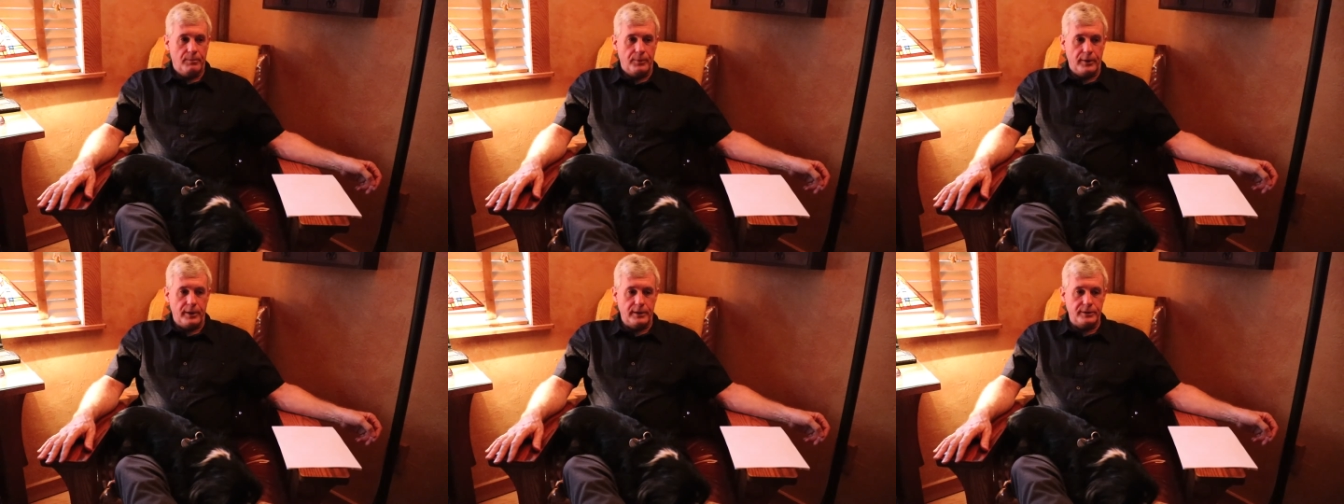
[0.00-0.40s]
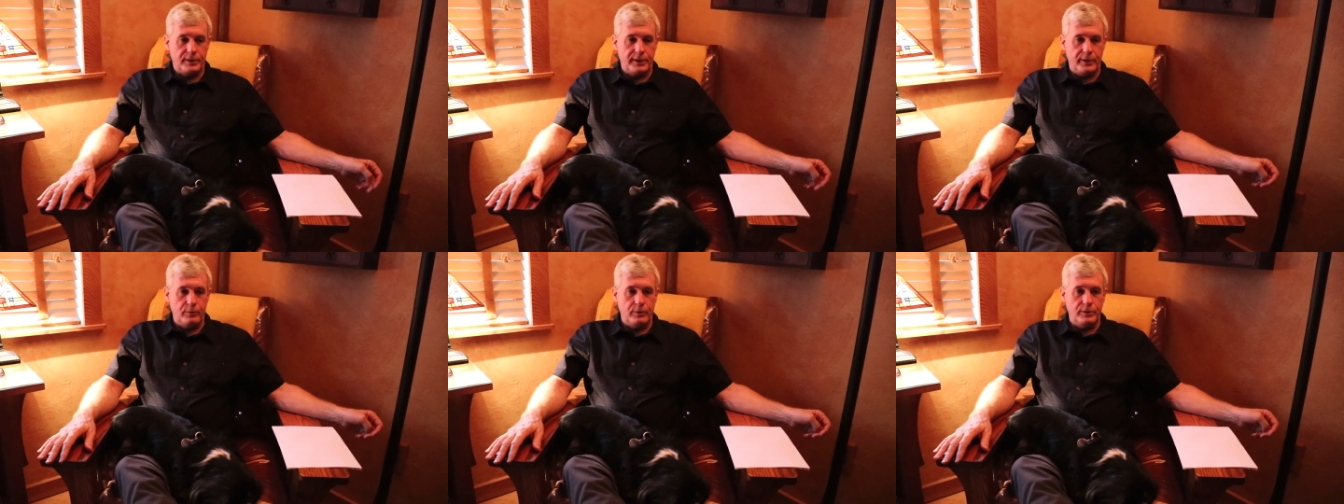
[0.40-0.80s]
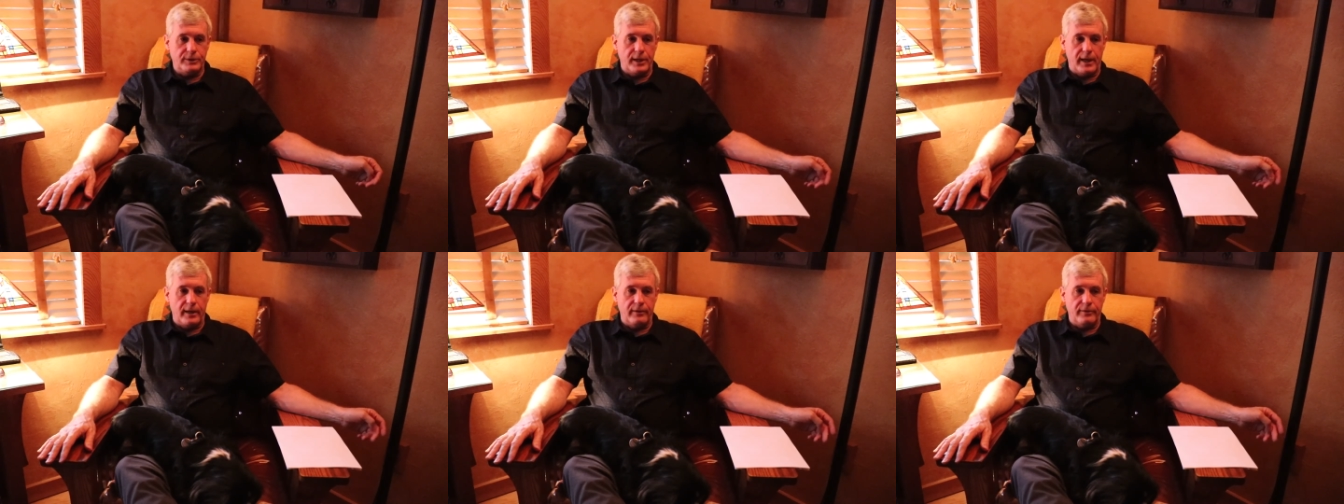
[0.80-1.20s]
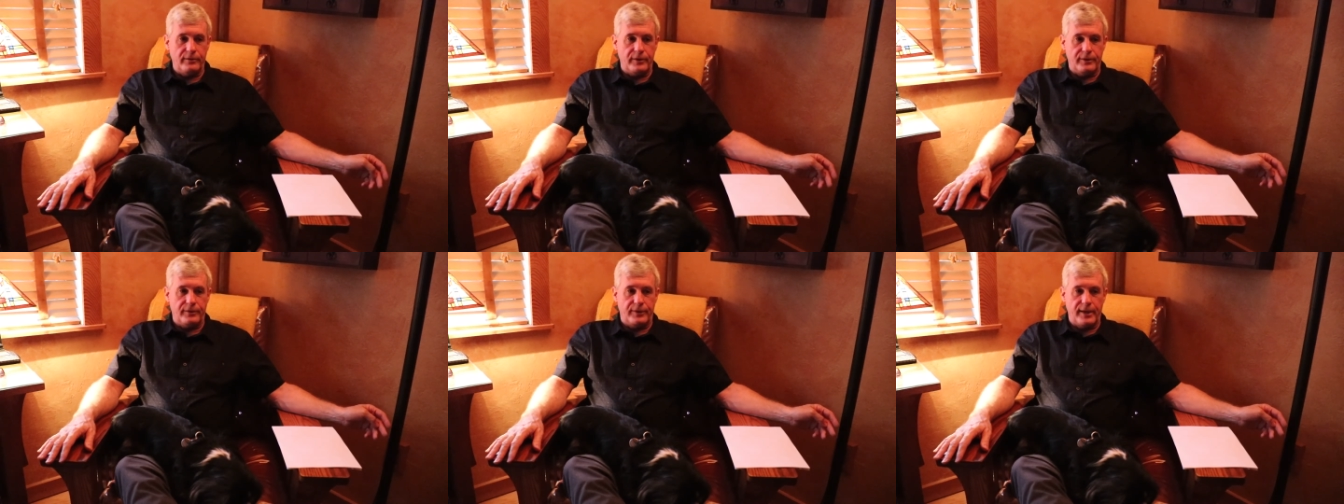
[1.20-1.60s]
But as he was
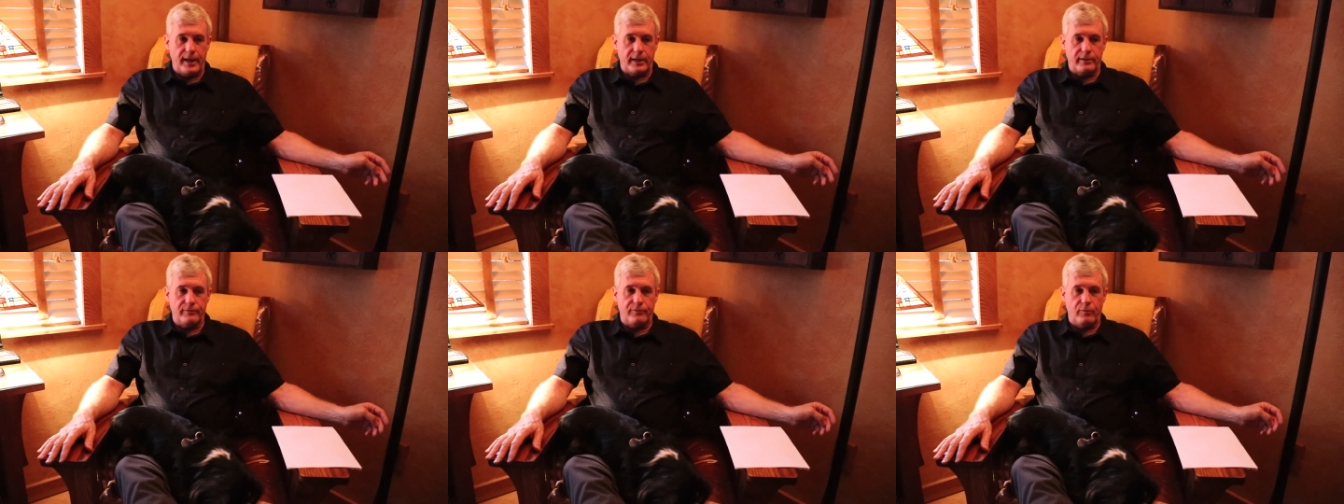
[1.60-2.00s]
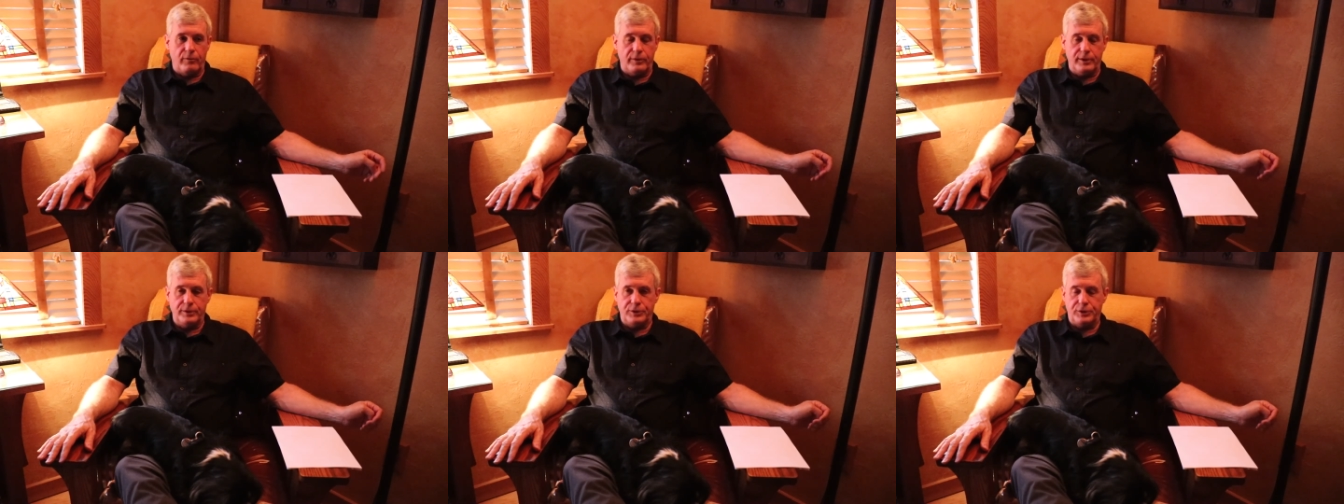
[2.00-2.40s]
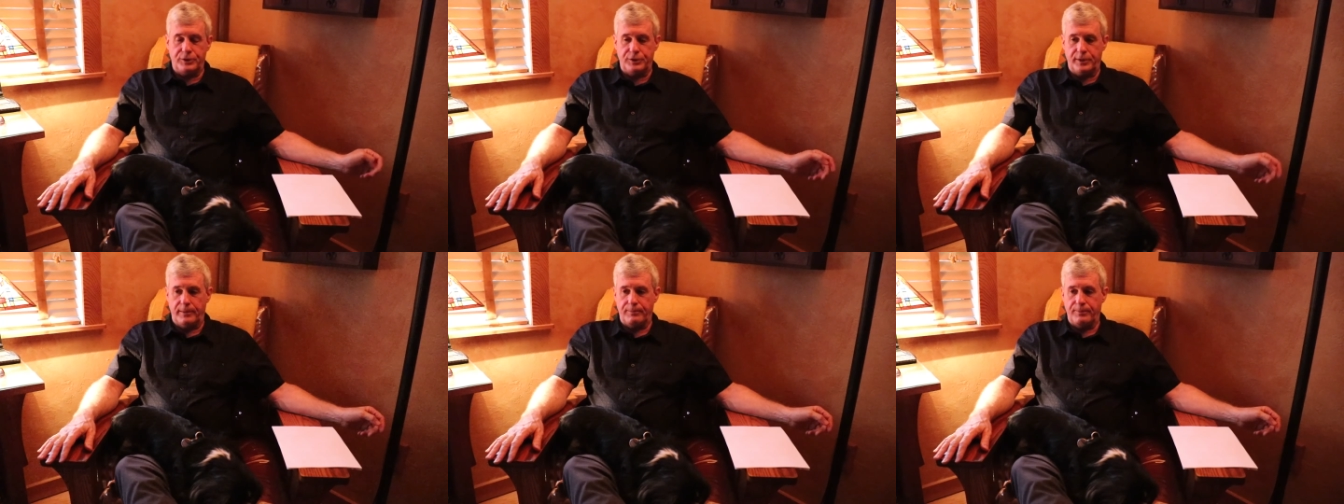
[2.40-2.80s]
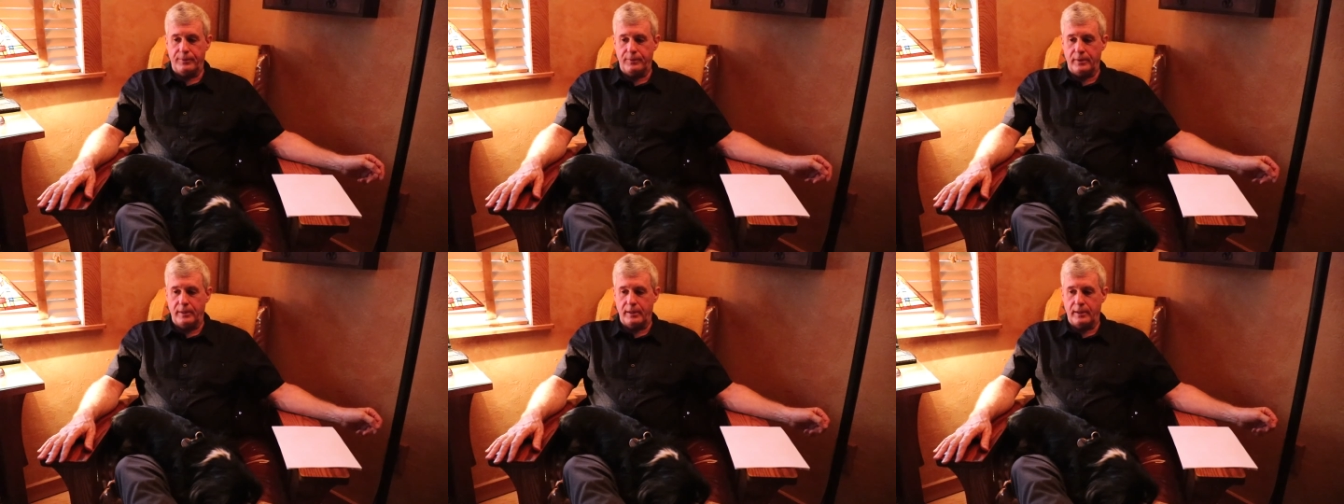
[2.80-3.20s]
on the deck of his ship,
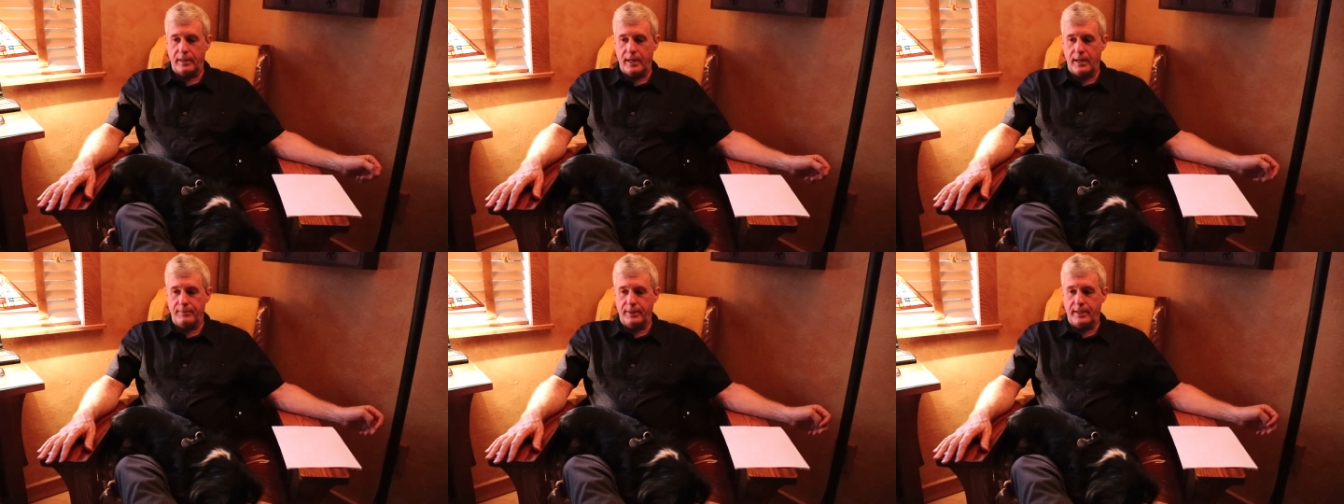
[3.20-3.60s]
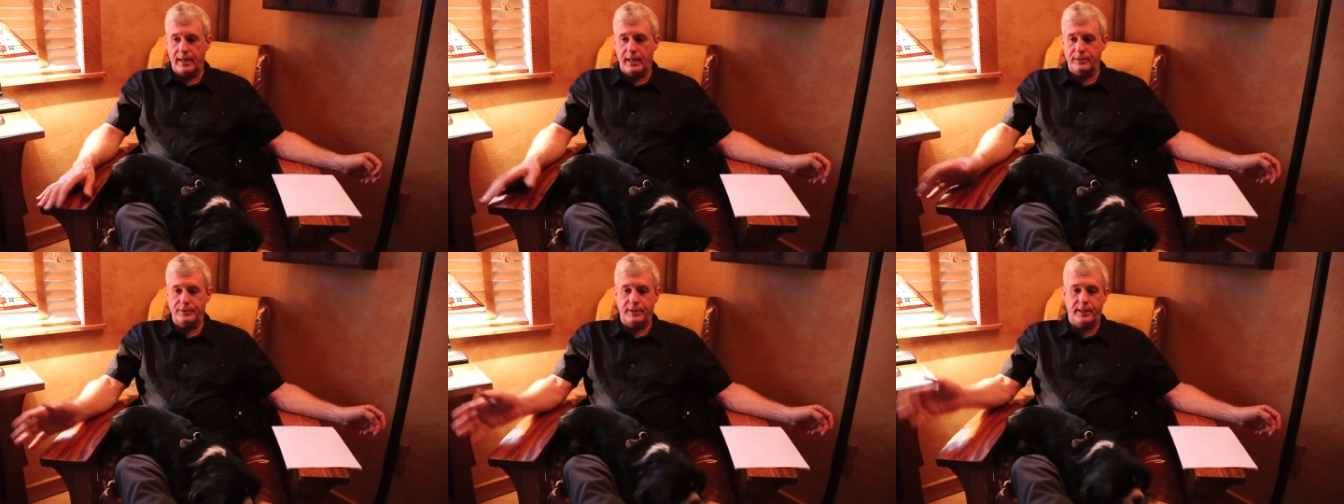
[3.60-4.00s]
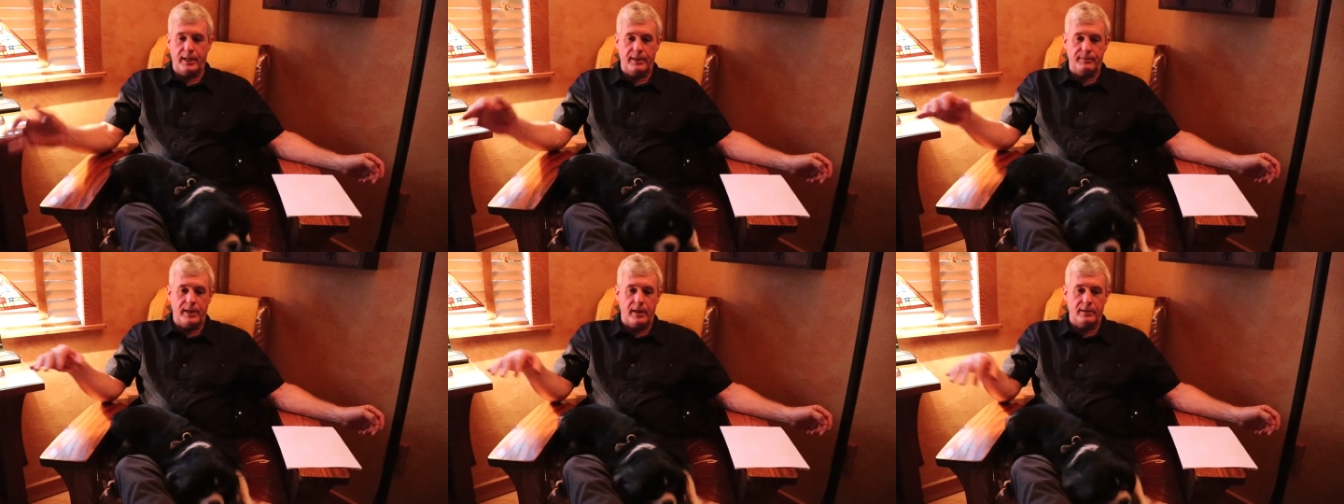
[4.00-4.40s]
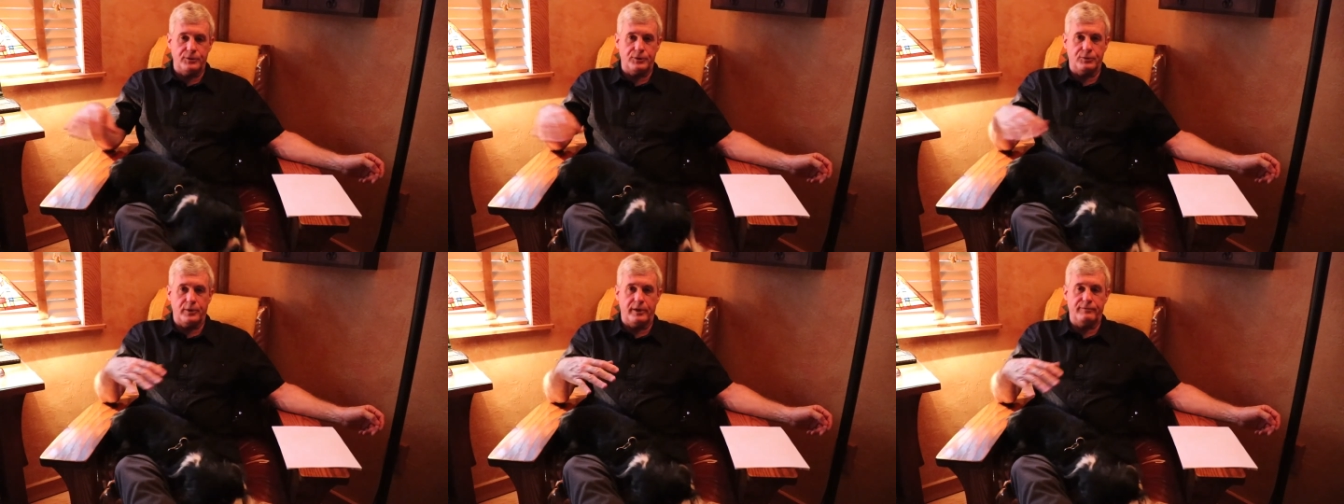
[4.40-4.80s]
uh, Kamikaze came down
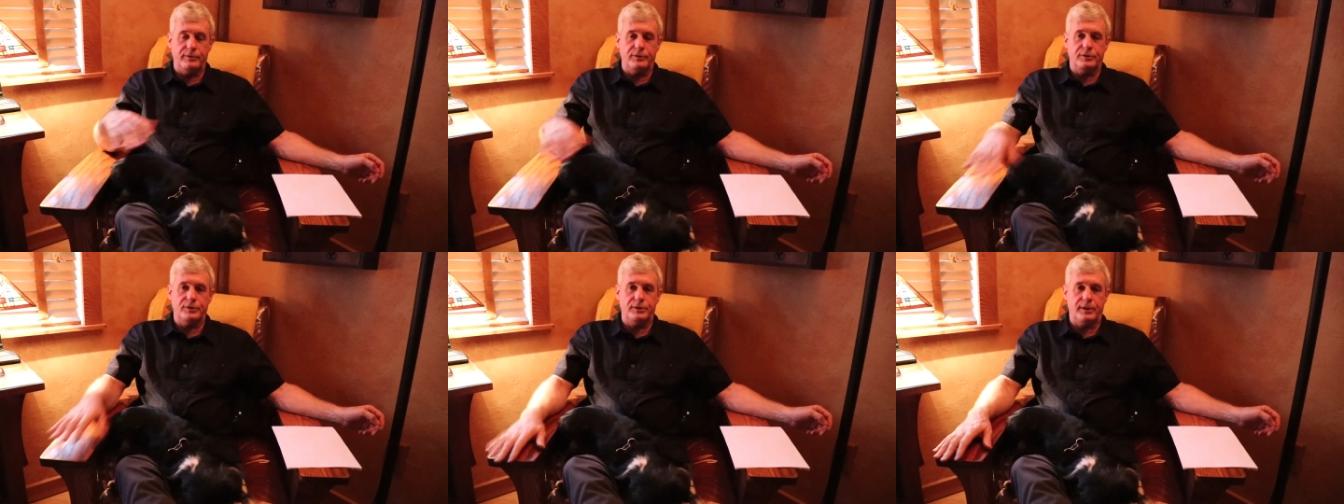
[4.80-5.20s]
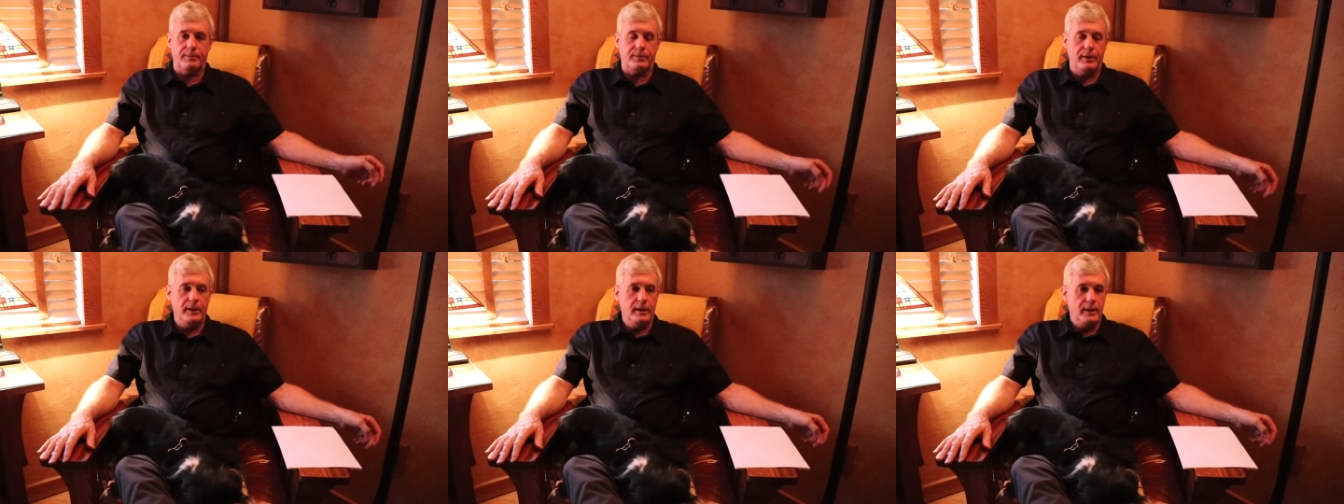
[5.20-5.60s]
and strafed his ship